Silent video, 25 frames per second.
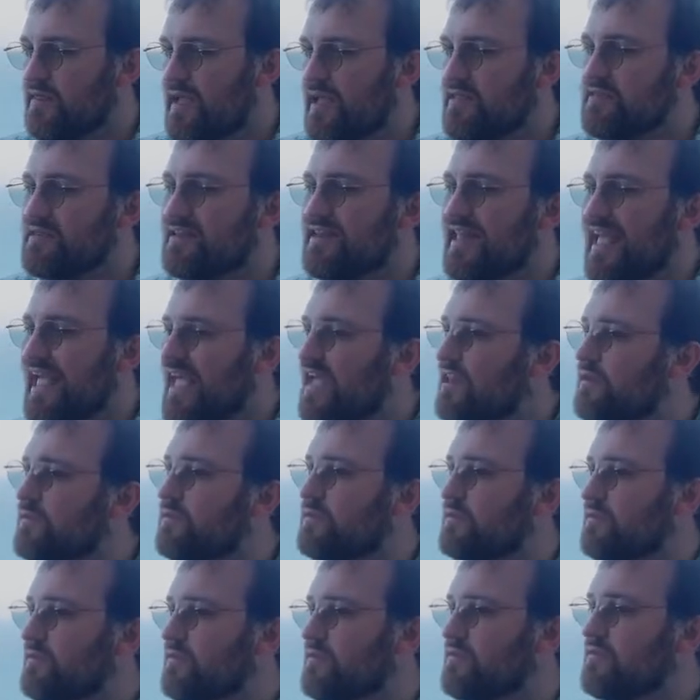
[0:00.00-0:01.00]
That's an
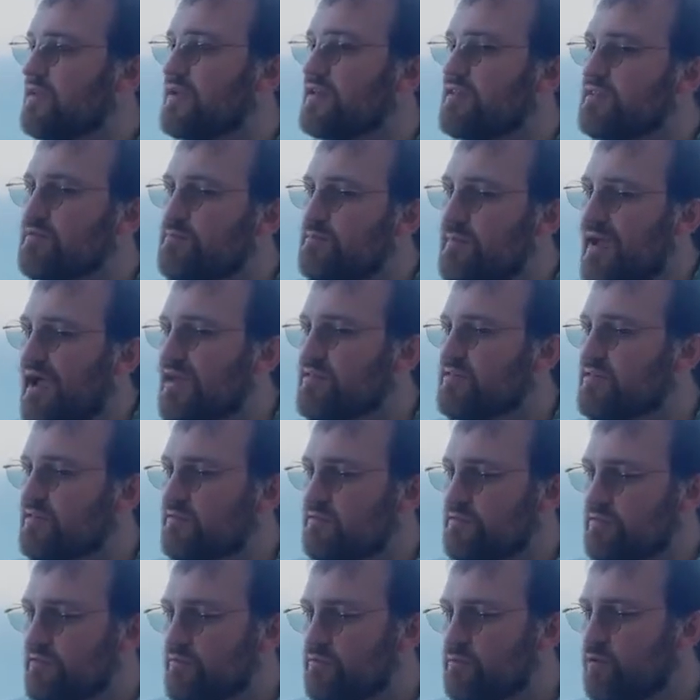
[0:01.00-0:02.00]
end that is
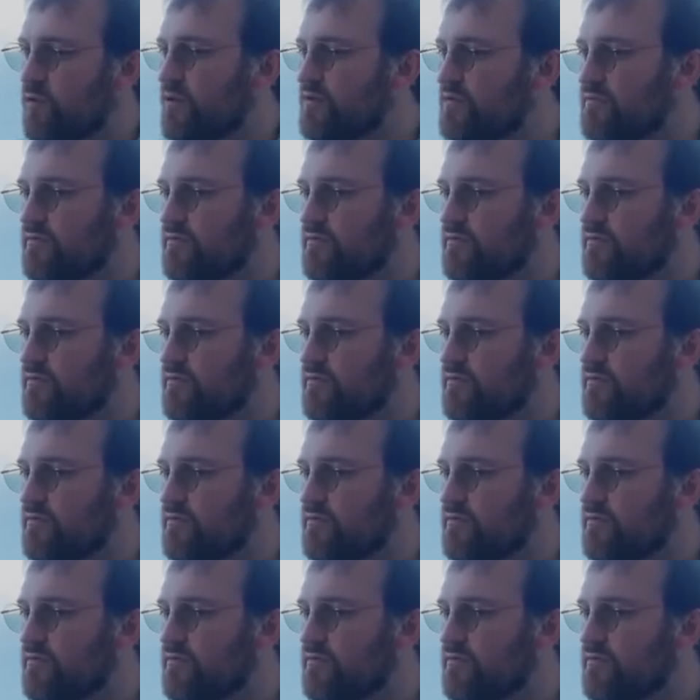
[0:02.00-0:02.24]
magical and